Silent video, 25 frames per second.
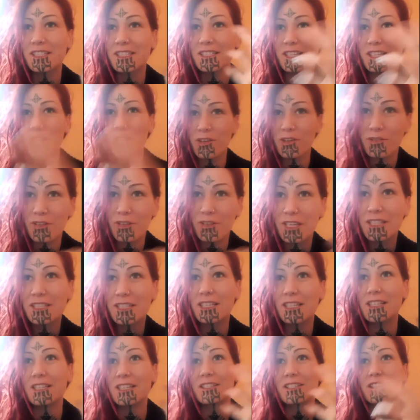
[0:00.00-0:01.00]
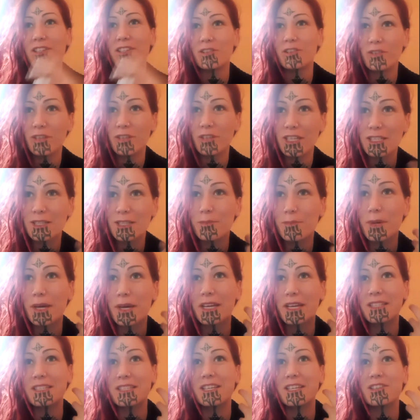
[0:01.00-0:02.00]
is like, you need to listen, you need to
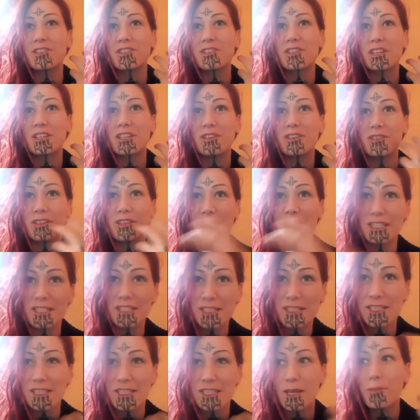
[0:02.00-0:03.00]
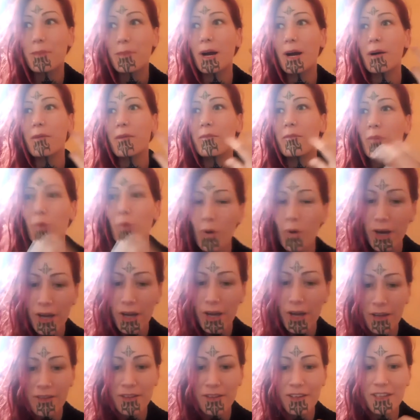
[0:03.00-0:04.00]
pay attention, you need to step up more,
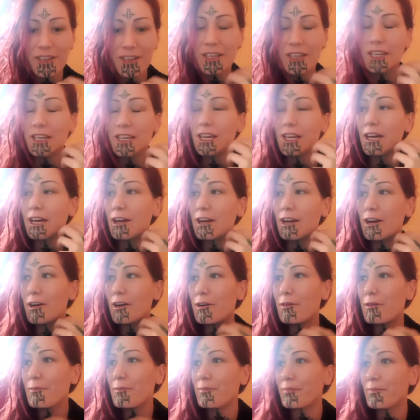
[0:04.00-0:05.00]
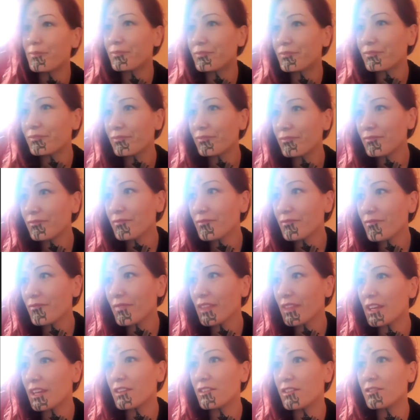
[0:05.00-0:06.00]
you
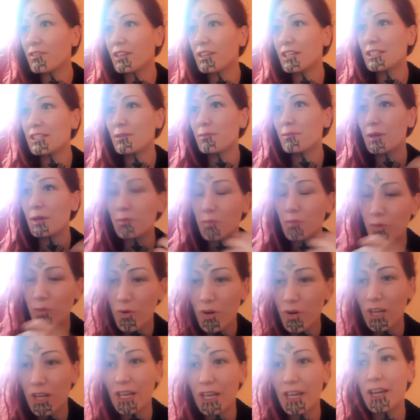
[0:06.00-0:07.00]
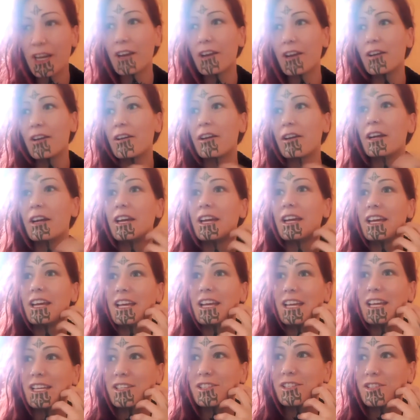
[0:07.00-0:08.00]
need to be more clear.
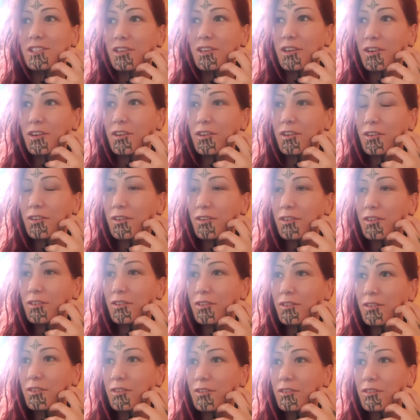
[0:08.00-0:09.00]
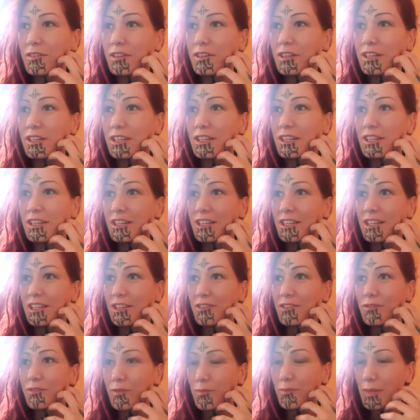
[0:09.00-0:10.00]
So
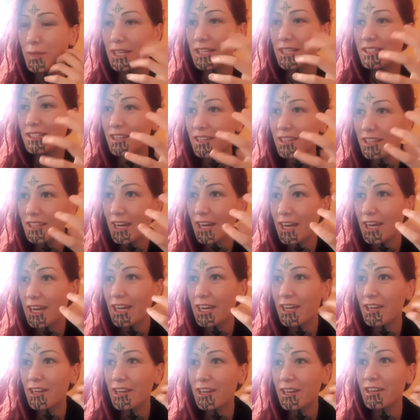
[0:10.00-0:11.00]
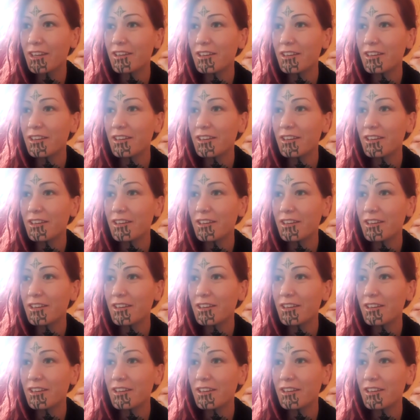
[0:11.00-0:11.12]
for me today,